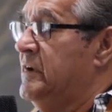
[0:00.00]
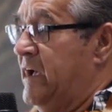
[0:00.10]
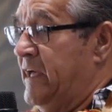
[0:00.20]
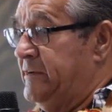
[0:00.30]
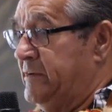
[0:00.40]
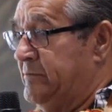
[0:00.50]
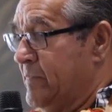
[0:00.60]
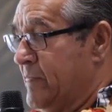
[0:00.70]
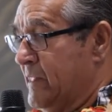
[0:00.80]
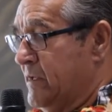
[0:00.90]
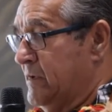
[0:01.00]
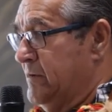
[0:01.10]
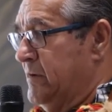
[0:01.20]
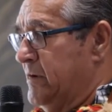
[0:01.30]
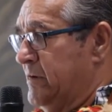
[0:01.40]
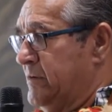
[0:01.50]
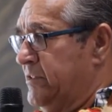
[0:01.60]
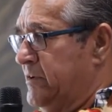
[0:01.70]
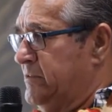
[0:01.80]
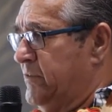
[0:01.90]
And
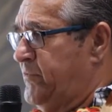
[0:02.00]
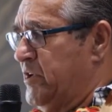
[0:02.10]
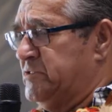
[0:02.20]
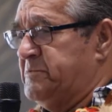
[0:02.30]
the first